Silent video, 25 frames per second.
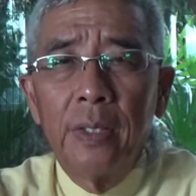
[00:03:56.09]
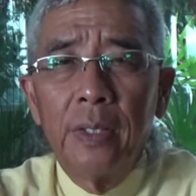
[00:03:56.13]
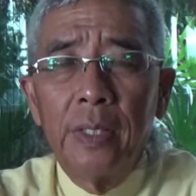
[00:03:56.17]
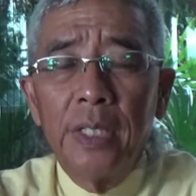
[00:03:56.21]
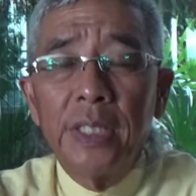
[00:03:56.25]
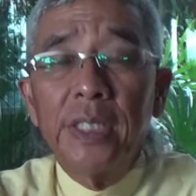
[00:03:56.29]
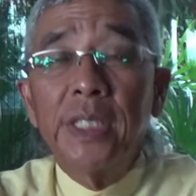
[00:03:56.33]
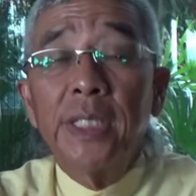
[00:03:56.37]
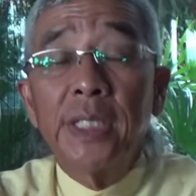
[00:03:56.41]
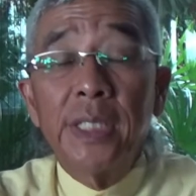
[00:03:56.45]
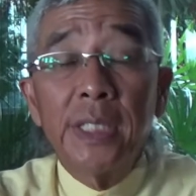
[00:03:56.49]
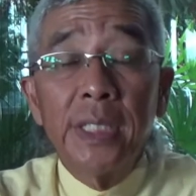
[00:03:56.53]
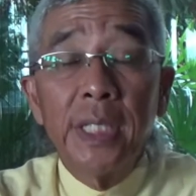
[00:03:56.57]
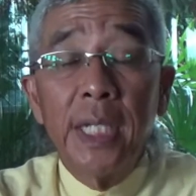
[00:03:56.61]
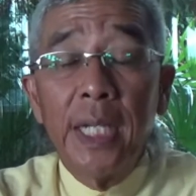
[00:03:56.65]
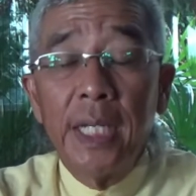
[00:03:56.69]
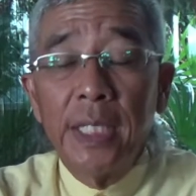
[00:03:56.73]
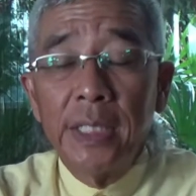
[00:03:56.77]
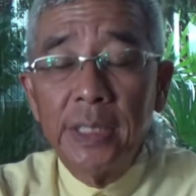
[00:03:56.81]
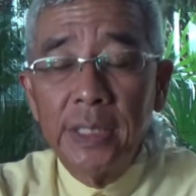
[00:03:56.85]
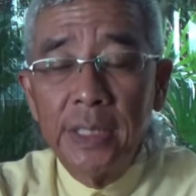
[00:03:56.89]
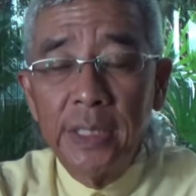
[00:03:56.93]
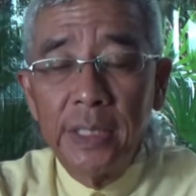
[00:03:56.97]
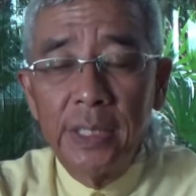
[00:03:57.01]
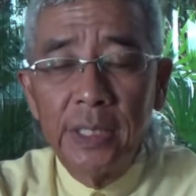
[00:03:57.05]
This is in
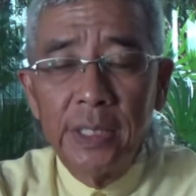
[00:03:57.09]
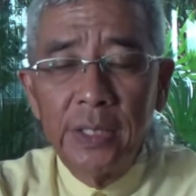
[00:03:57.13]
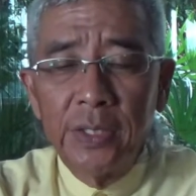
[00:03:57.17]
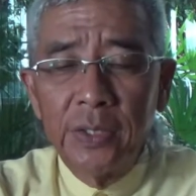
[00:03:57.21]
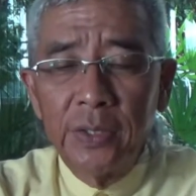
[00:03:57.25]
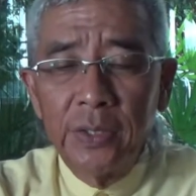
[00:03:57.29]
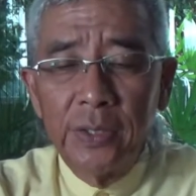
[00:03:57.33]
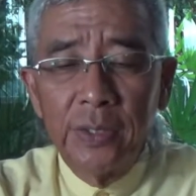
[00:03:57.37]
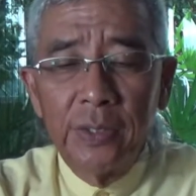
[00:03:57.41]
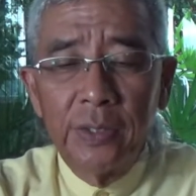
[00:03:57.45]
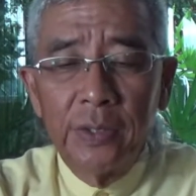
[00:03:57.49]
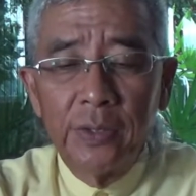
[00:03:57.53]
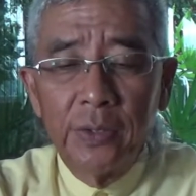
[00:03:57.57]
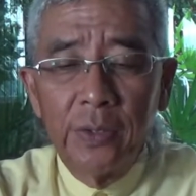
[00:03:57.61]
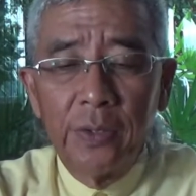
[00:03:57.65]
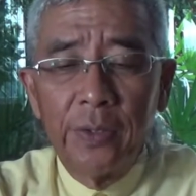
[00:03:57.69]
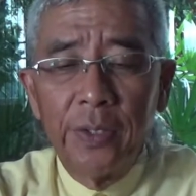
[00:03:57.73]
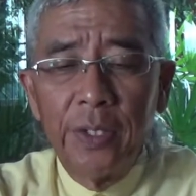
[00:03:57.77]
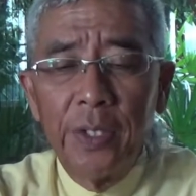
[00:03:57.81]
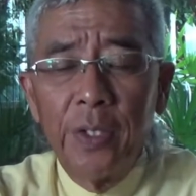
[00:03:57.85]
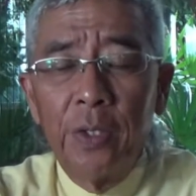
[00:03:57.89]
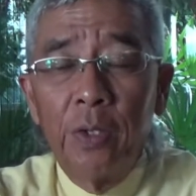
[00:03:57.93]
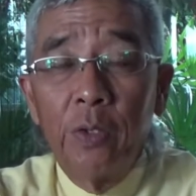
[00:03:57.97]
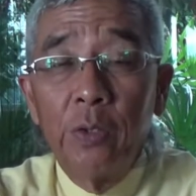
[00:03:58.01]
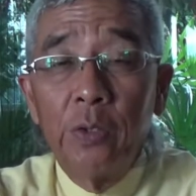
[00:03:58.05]
Exodus,
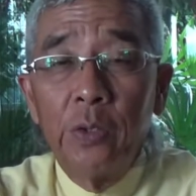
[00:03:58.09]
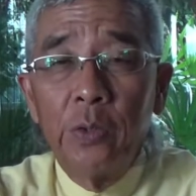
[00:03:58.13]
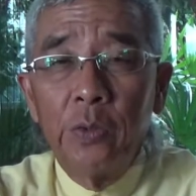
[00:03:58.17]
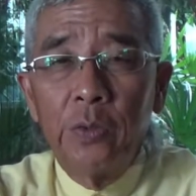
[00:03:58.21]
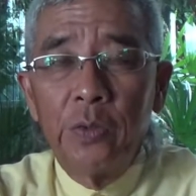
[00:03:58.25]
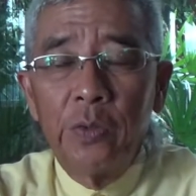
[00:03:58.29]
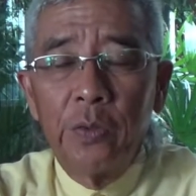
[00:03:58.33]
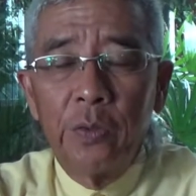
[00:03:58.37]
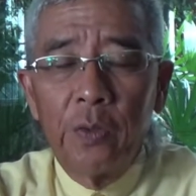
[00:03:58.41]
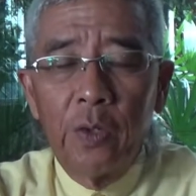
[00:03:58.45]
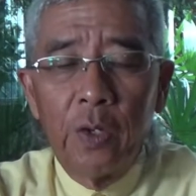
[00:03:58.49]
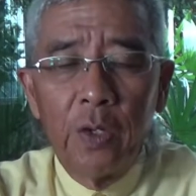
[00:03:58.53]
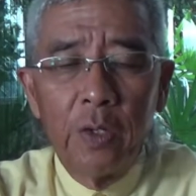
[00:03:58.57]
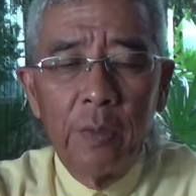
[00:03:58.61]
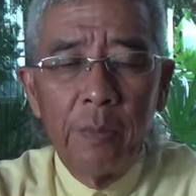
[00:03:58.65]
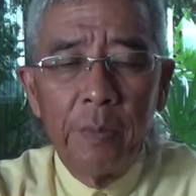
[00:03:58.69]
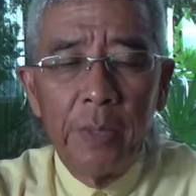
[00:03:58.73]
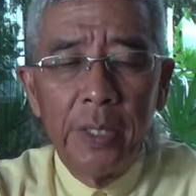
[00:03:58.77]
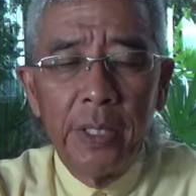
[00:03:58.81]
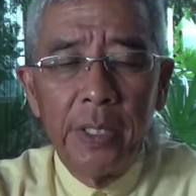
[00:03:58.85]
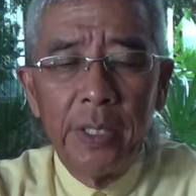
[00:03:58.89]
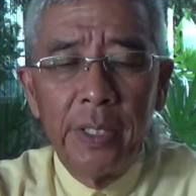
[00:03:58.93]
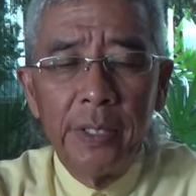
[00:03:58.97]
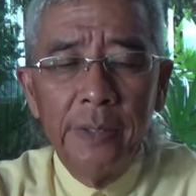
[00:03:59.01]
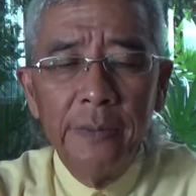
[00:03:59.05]
sorry, not Deuteronomy.
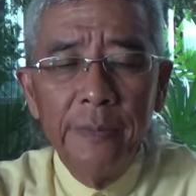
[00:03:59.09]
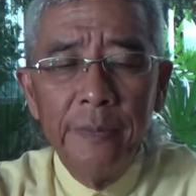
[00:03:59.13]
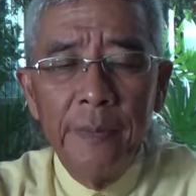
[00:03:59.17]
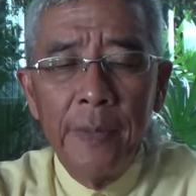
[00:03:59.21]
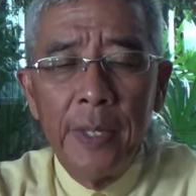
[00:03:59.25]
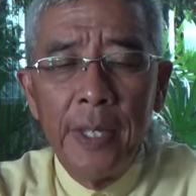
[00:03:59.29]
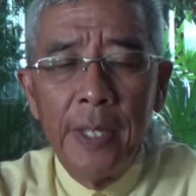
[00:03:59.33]
Yeah?